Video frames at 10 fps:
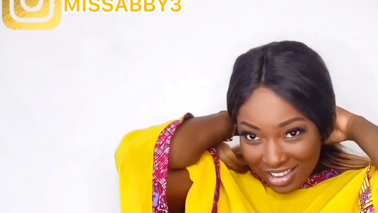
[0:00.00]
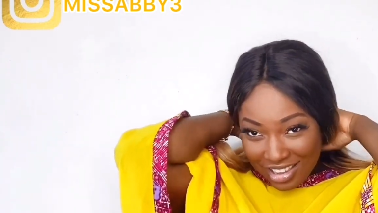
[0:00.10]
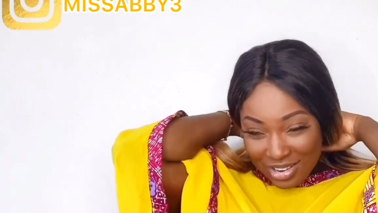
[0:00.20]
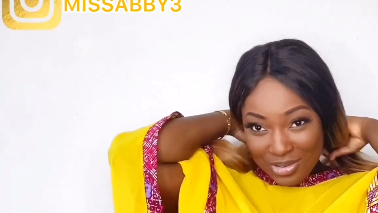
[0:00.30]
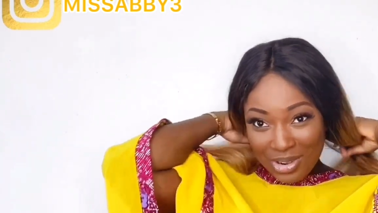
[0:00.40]

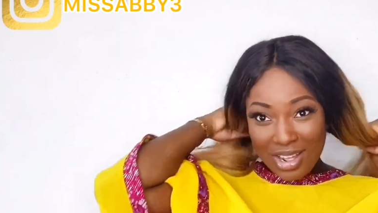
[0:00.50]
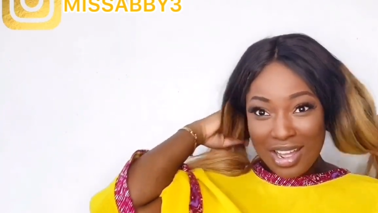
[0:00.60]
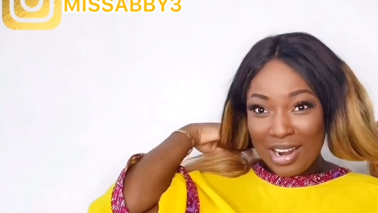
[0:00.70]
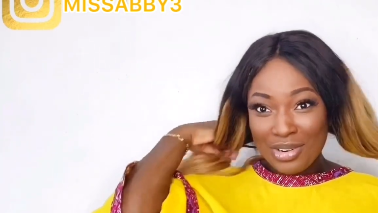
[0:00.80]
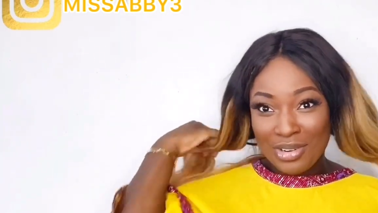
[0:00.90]

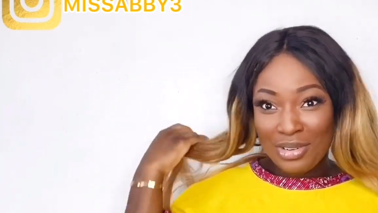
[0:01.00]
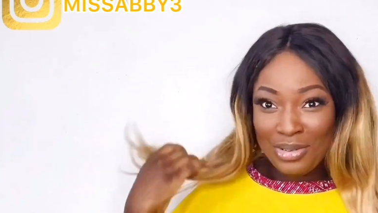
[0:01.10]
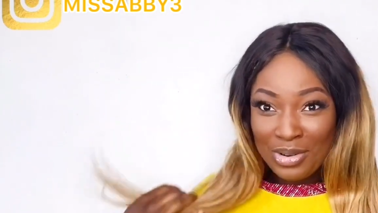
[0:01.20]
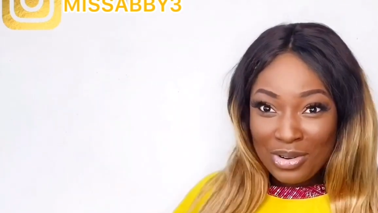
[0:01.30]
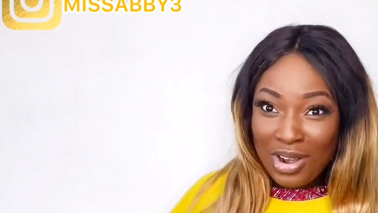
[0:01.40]

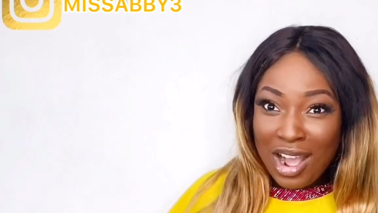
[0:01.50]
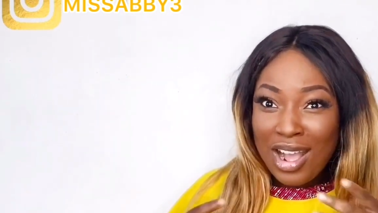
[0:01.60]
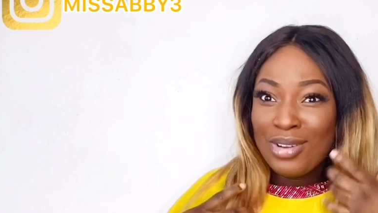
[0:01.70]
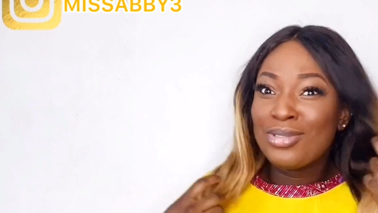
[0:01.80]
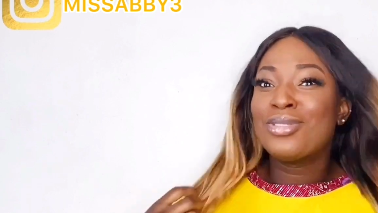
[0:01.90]
Okay,
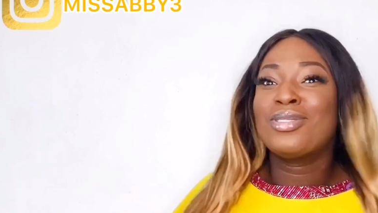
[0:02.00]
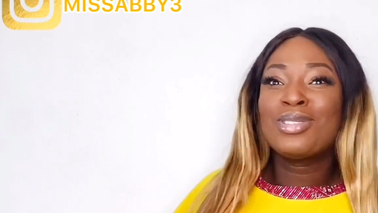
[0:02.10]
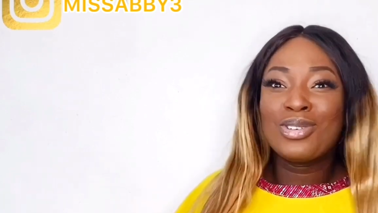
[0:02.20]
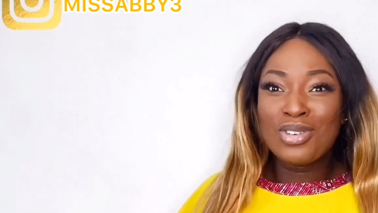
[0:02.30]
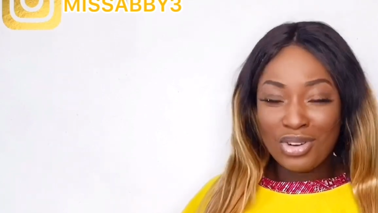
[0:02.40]
it's
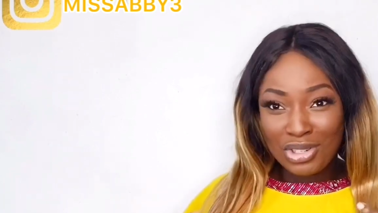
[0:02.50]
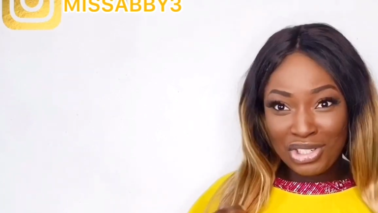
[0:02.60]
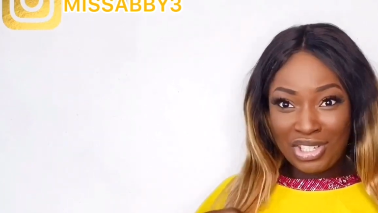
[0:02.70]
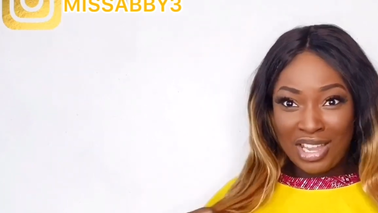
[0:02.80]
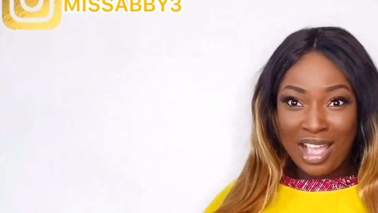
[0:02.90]
a
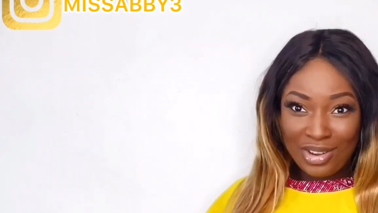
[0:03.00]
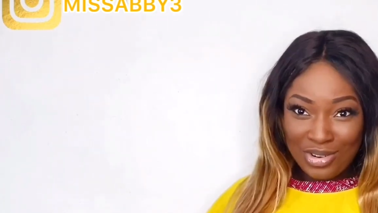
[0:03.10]
crochet, a